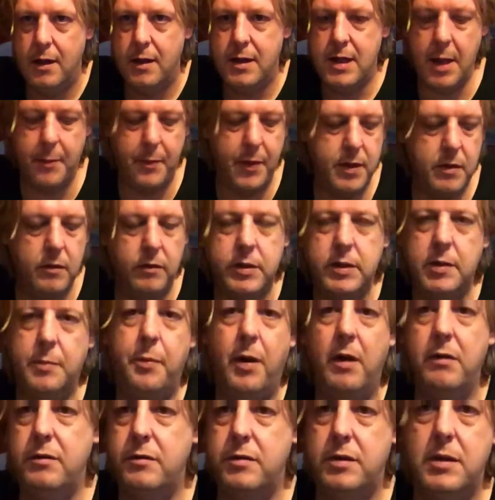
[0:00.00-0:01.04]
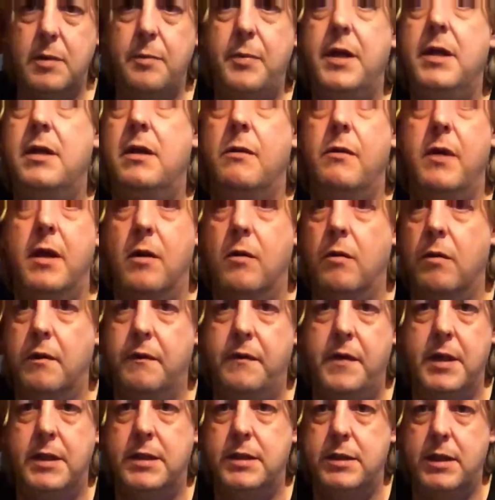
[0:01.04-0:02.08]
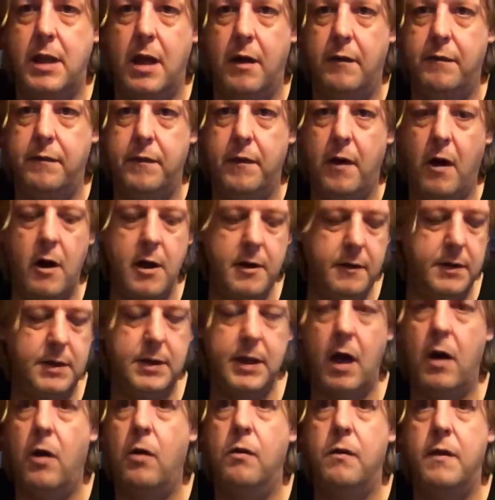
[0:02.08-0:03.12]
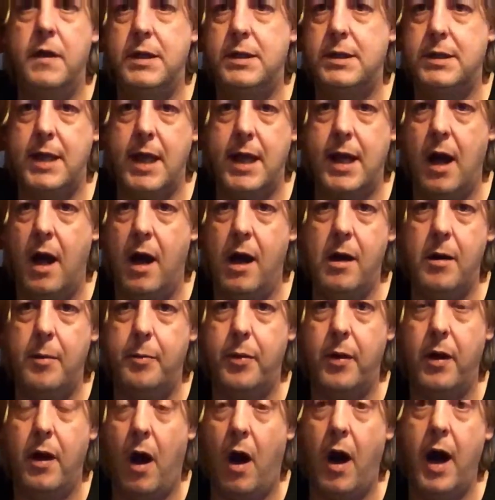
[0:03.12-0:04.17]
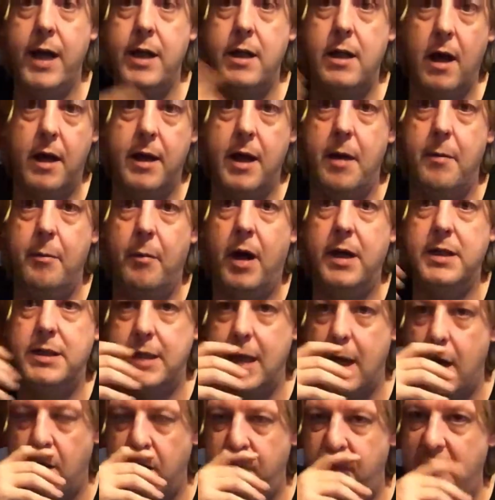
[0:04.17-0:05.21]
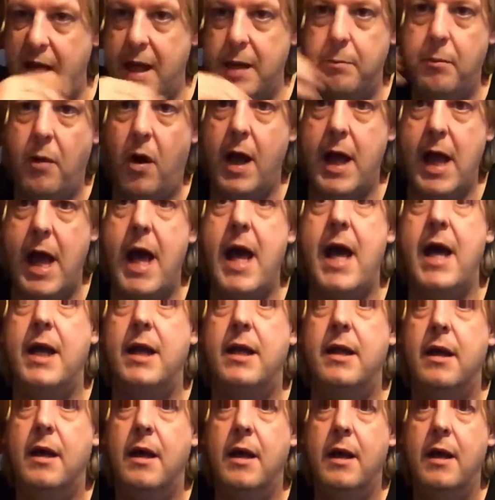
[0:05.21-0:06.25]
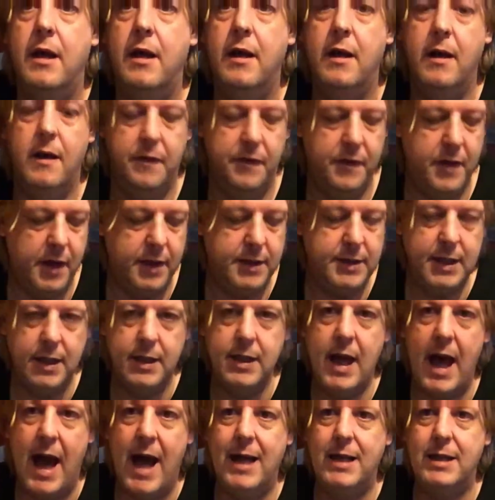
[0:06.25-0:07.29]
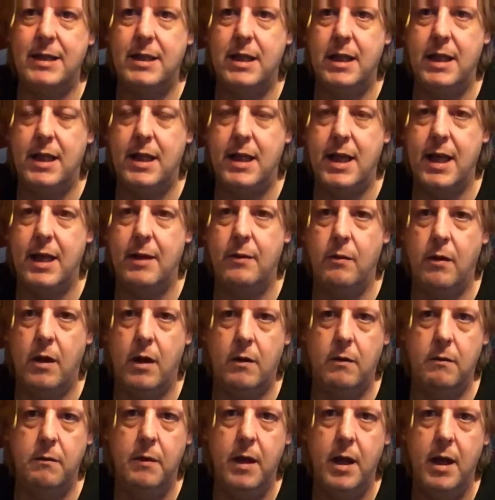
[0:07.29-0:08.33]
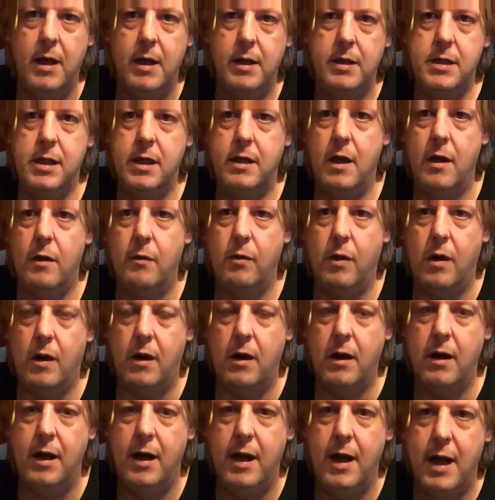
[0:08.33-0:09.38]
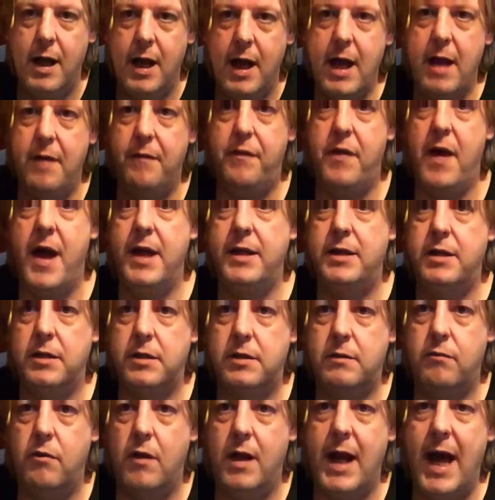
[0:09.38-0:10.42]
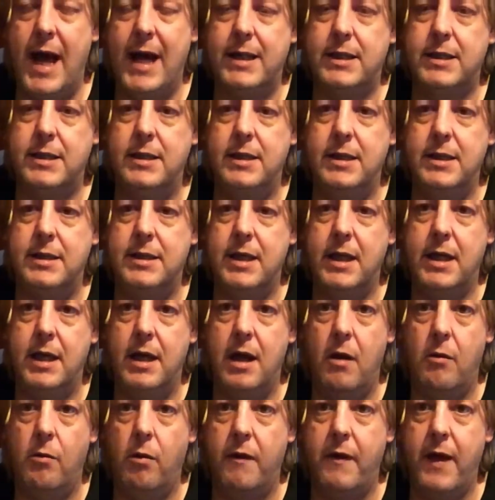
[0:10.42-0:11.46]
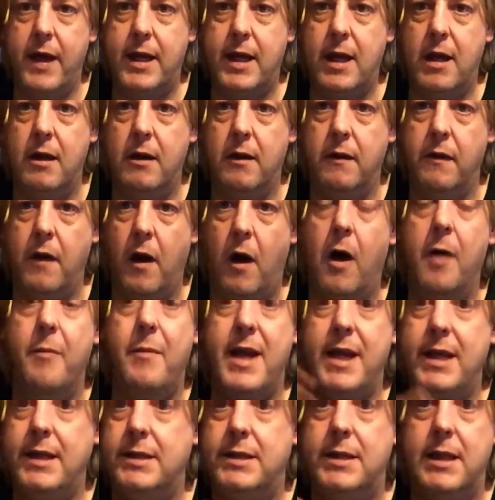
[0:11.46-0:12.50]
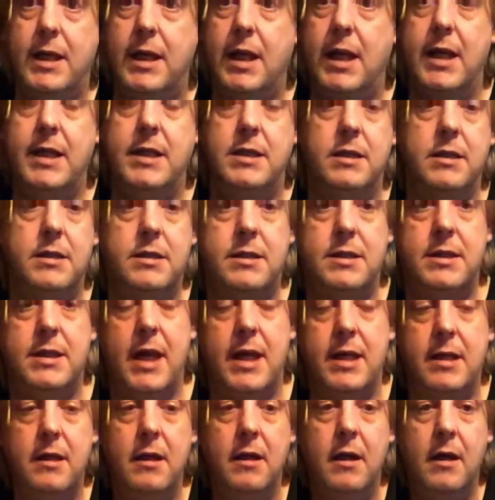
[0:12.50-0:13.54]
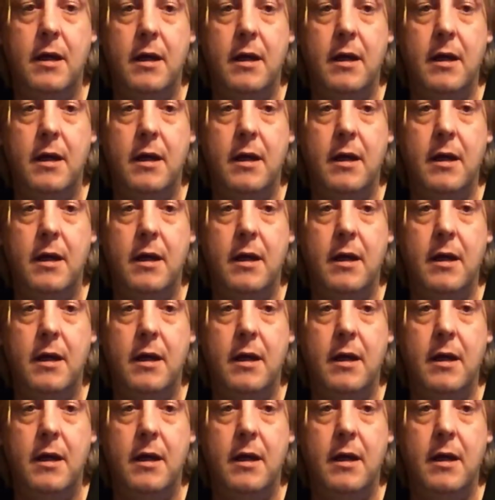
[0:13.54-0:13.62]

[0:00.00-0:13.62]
Yeah, but you're supposed to be doing all of this stuff. I set all this thing up. I done it myself in my head that didn't actually think, well, you know what, if they're just relaxed and they say, no, what they can't, that I'm easily just said,